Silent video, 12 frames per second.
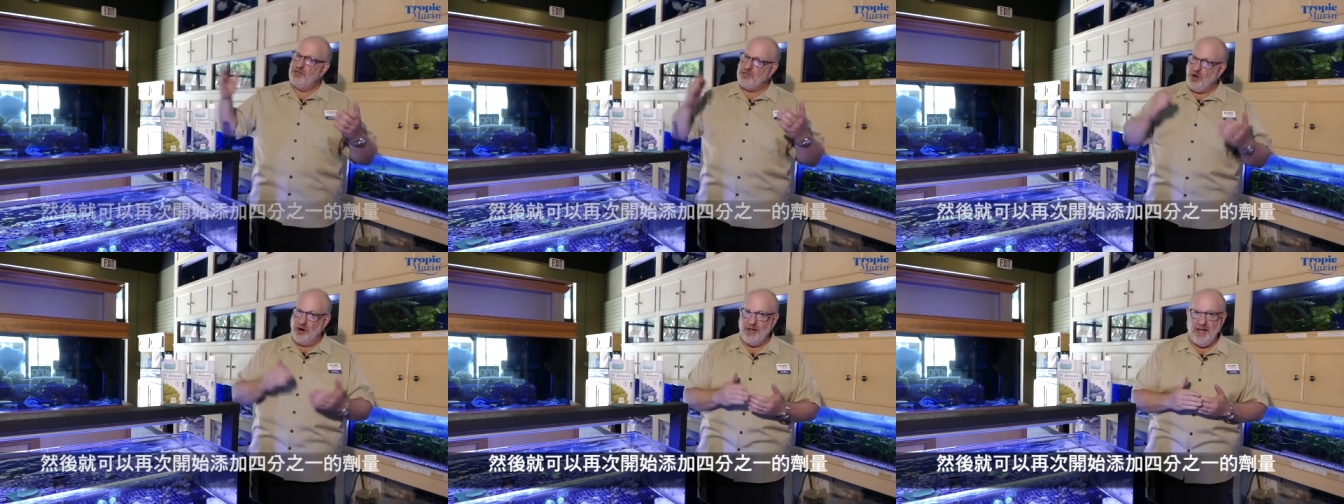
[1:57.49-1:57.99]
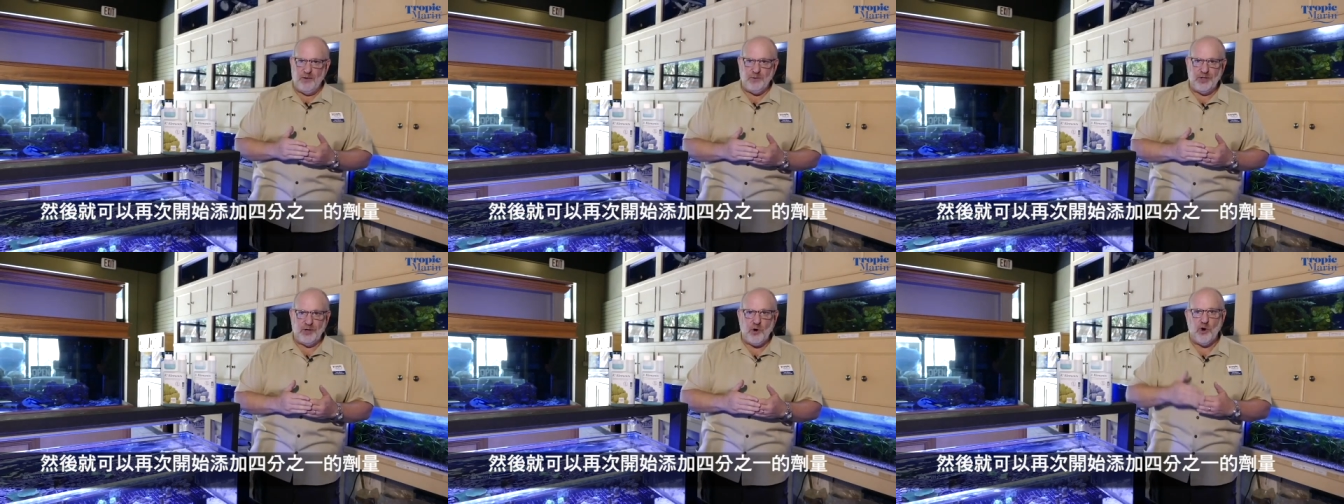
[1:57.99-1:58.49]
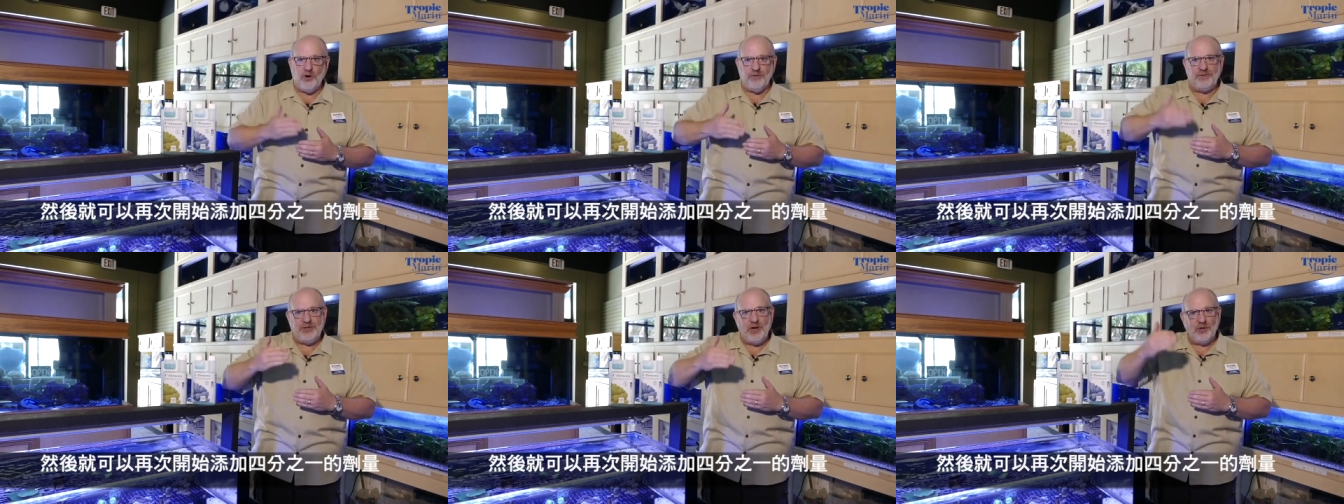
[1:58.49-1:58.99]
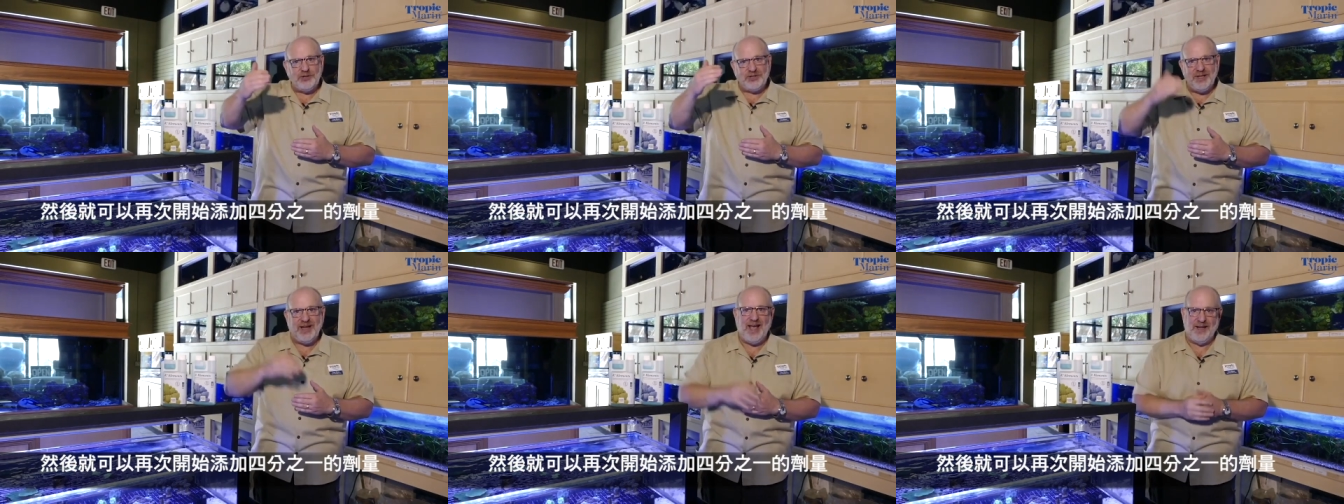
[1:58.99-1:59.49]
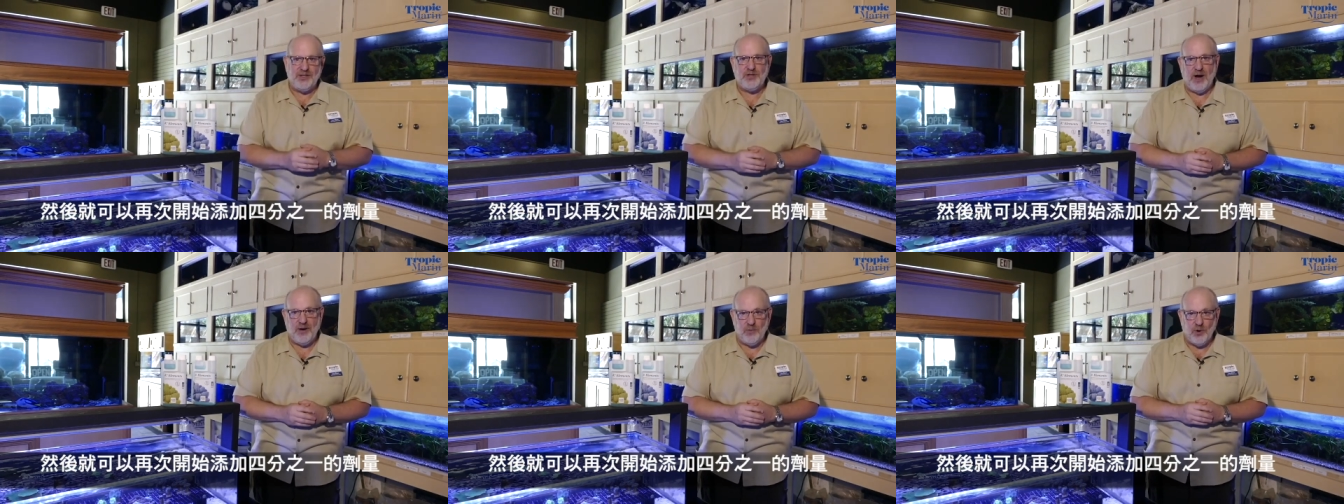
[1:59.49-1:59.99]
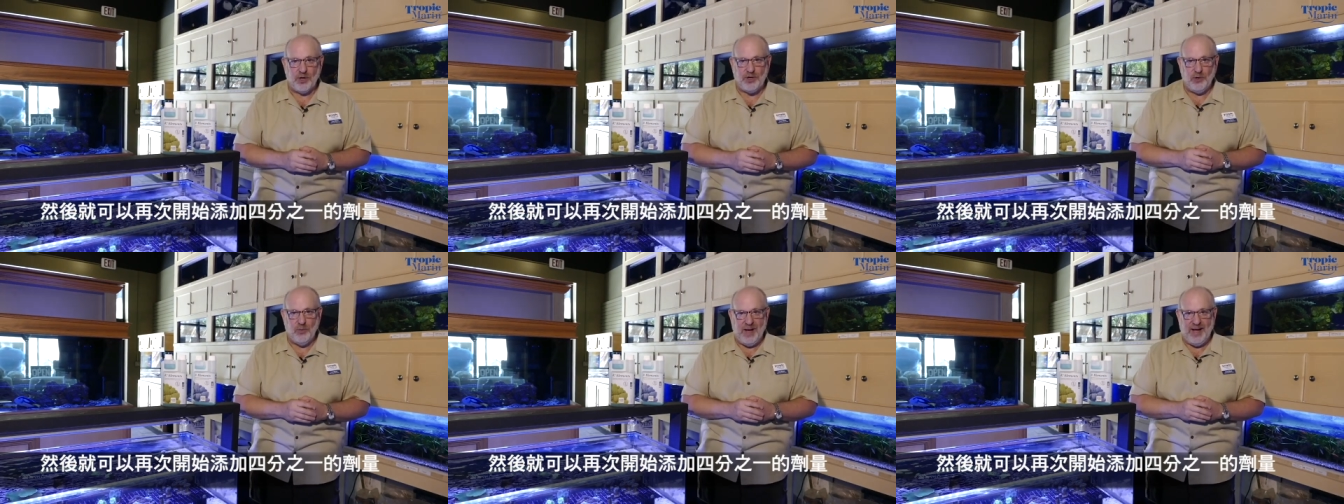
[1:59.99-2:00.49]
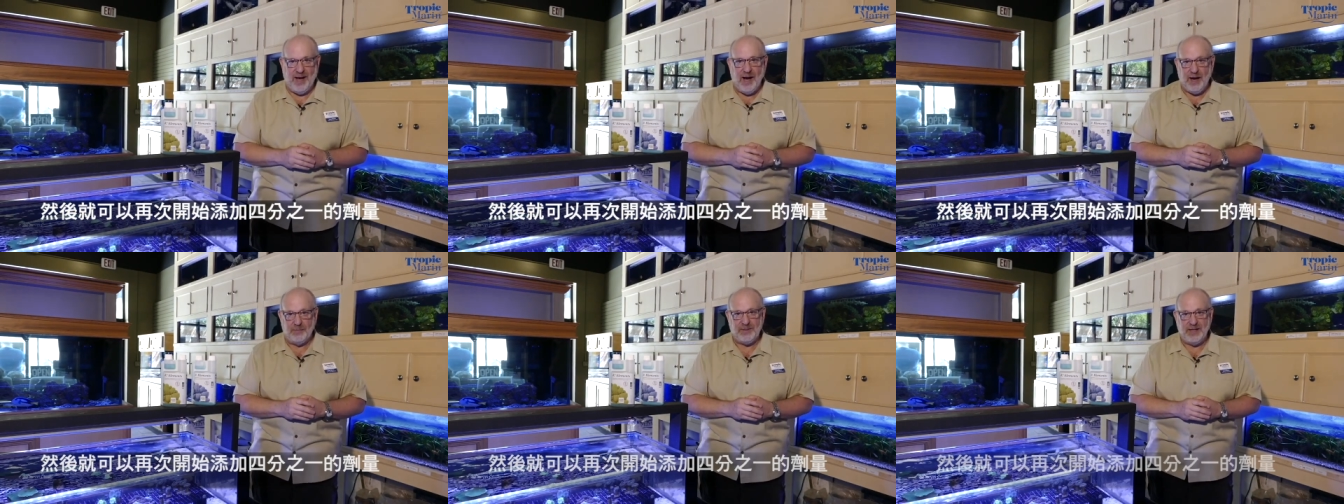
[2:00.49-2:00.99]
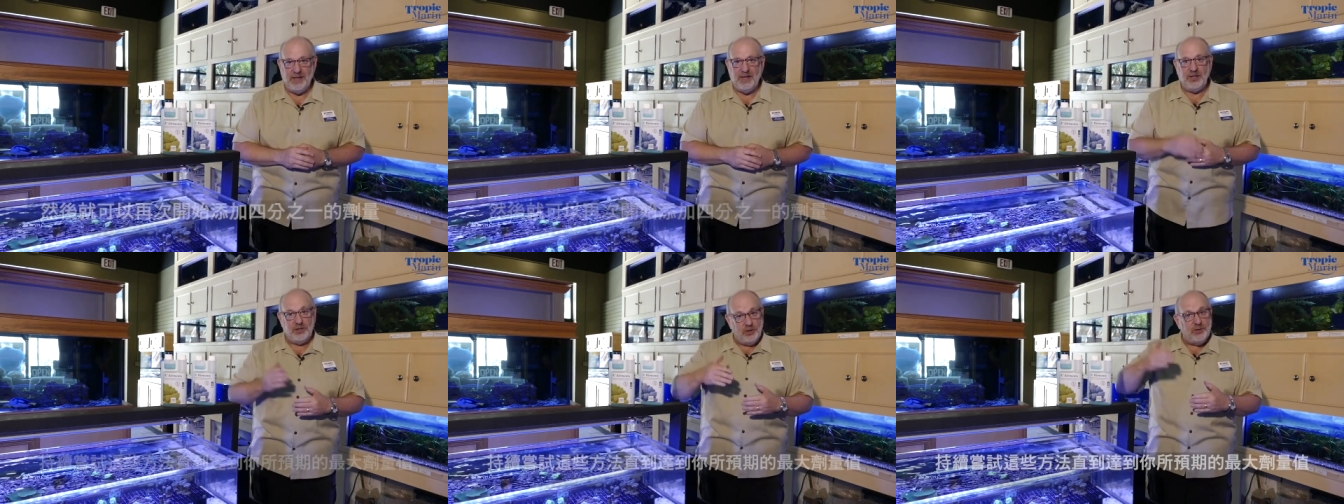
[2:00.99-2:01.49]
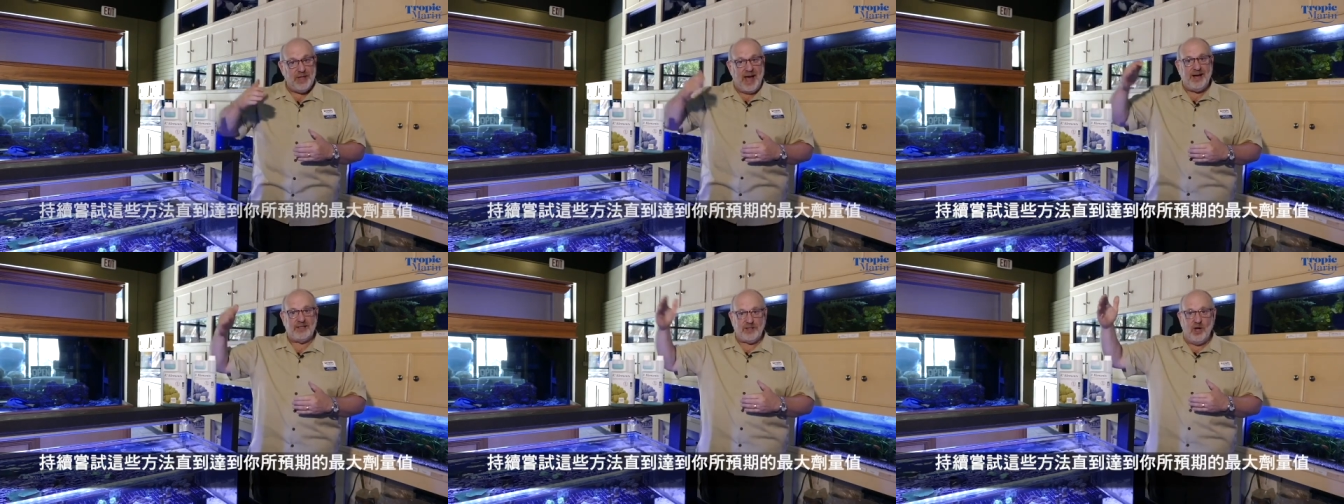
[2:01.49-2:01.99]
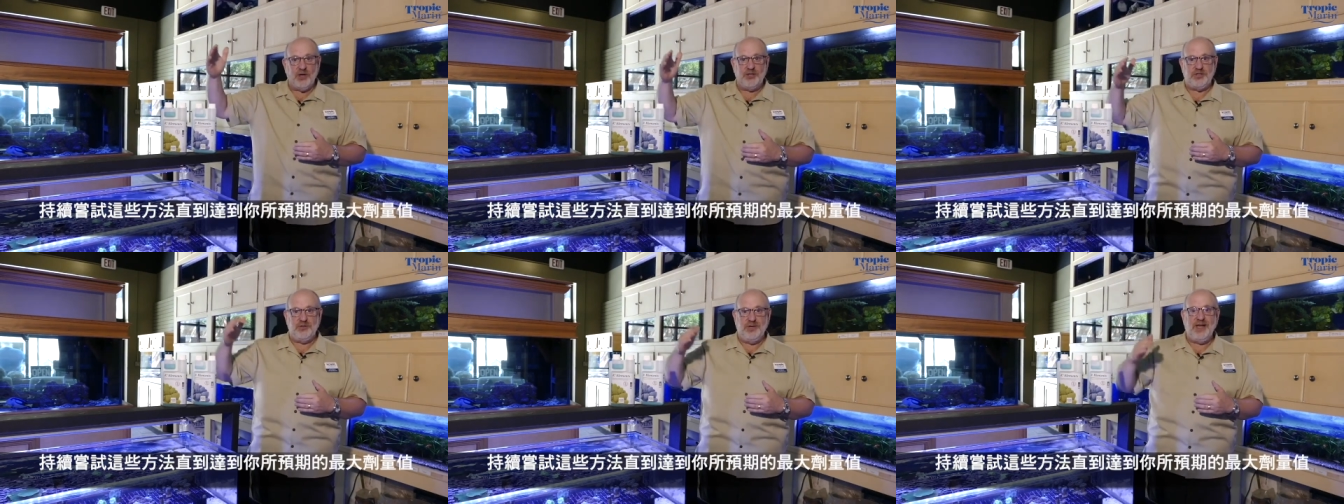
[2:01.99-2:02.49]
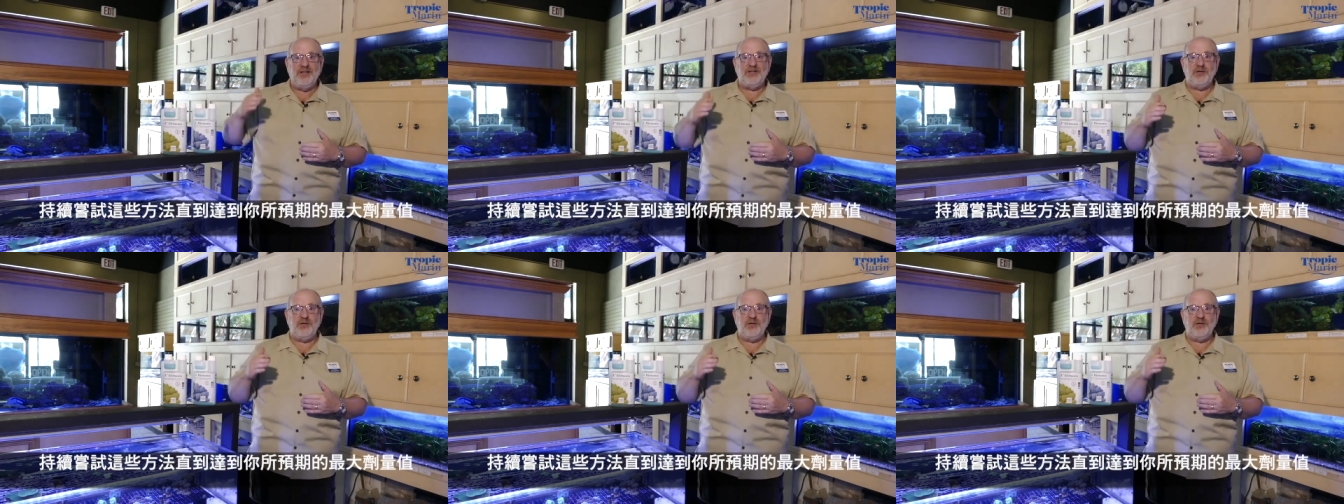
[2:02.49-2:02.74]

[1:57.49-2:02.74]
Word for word: start again with a quarter of a dose and again try to work your way up. You do that as long as you need